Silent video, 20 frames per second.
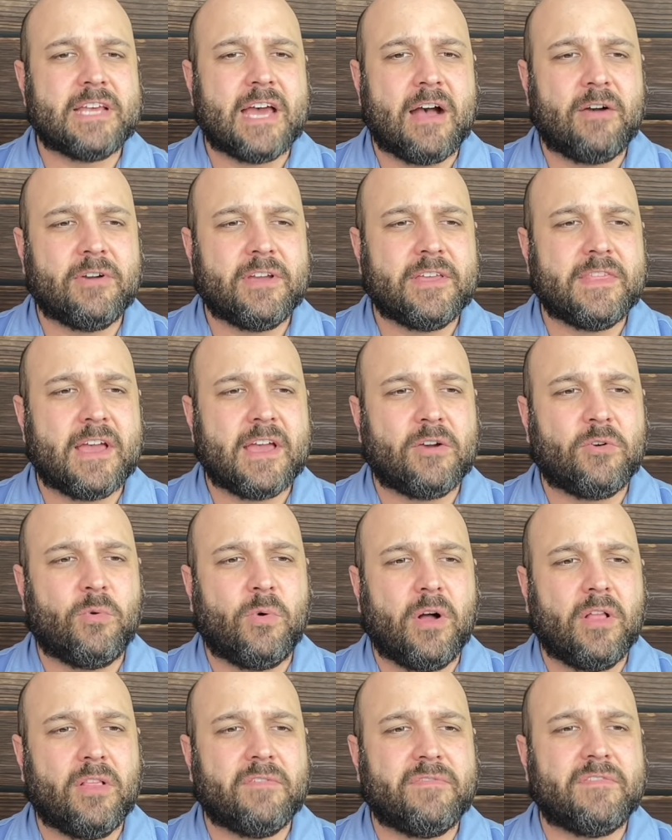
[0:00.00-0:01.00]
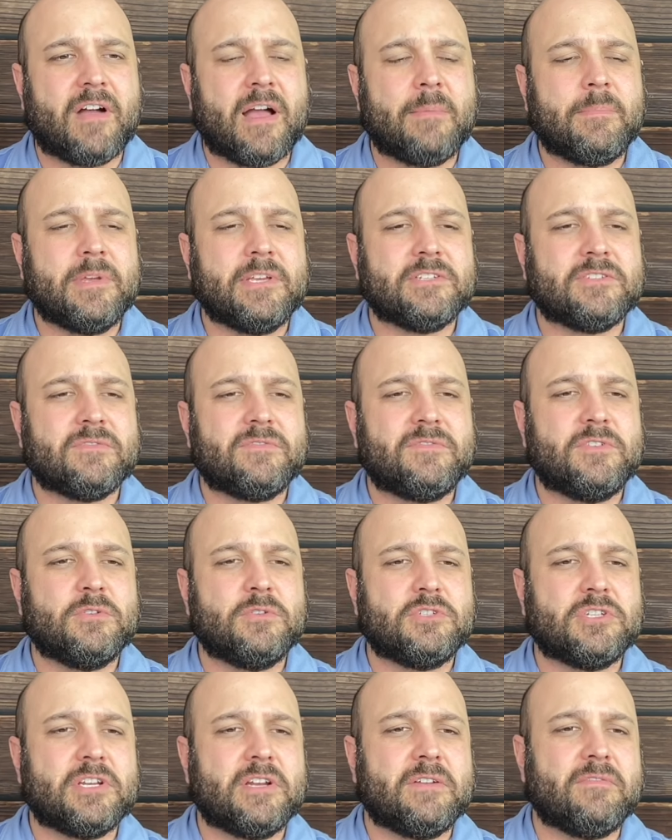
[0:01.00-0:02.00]
How can that qualify me as a
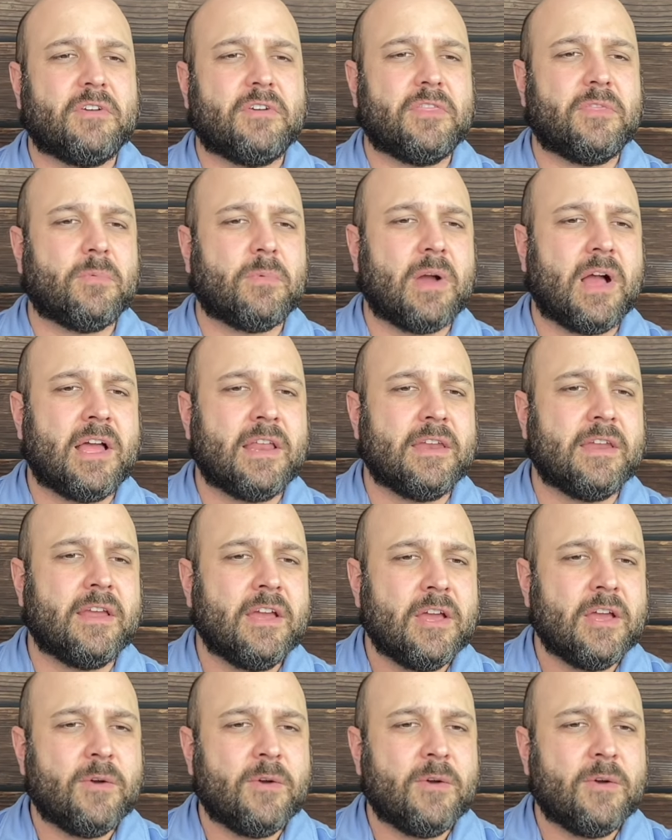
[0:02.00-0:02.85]
fugitive on the run